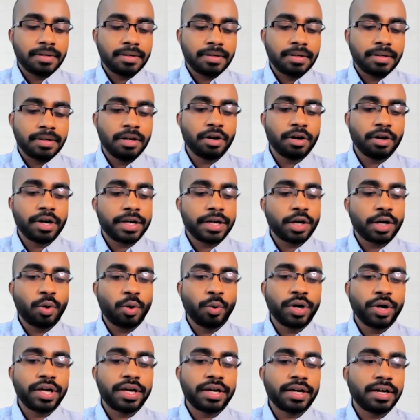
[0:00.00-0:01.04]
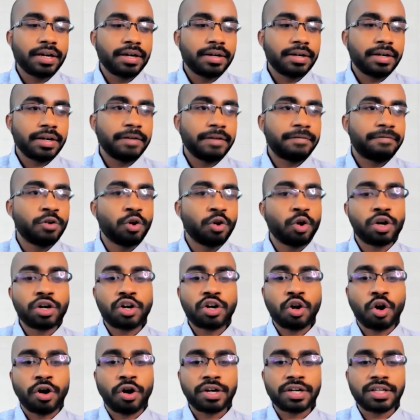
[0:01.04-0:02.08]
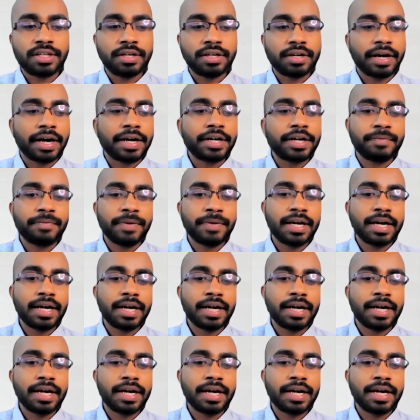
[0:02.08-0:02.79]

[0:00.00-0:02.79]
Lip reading: learning coding, if not taught the right way,